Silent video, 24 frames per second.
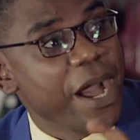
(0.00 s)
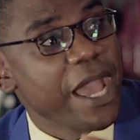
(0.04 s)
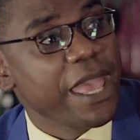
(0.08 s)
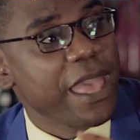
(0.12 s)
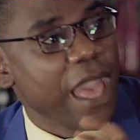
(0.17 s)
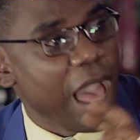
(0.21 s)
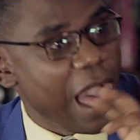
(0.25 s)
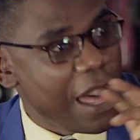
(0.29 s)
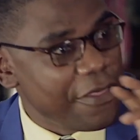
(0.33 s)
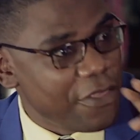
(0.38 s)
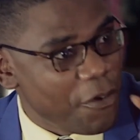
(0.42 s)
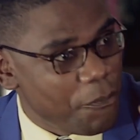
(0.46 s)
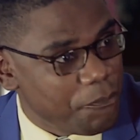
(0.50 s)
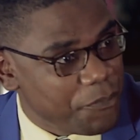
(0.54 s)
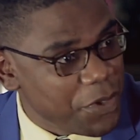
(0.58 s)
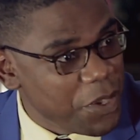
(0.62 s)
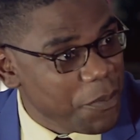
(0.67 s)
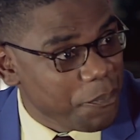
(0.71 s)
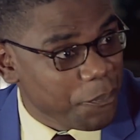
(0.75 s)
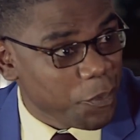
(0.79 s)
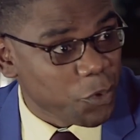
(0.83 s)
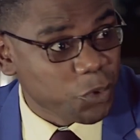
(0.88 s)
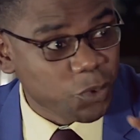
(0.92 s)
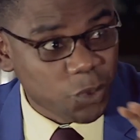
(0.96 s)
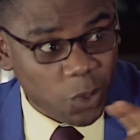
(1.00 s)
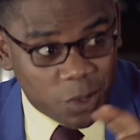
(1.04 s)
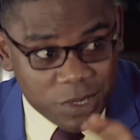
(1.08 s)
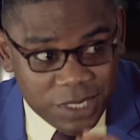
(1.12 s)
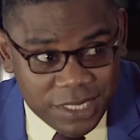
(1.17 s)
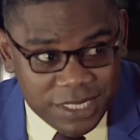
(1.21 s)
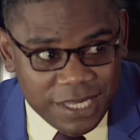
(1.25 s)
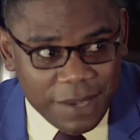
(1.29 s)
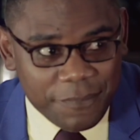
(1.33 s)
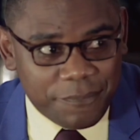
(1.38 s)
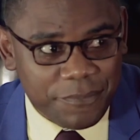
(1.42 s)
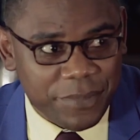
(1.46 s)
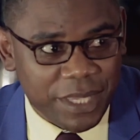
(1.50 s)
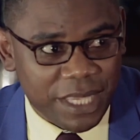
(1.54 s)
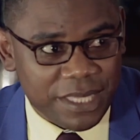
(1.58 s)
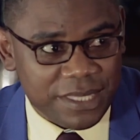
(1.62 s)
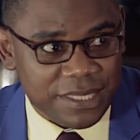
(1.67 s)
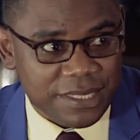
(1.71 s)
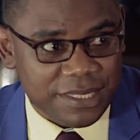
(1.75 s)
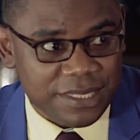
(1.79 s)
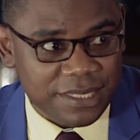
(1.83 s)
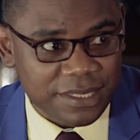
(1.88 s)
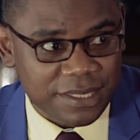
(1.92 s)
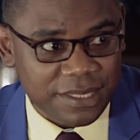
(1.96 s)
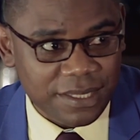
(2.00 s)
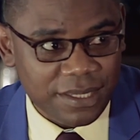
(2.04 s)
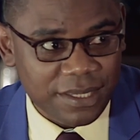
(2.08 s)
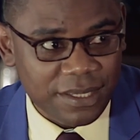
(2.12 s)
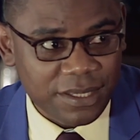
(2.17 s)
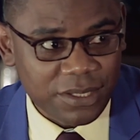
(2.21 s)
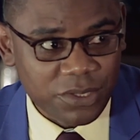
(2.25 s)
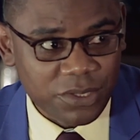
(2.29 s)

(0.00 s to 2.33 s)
by other people, not Zambians,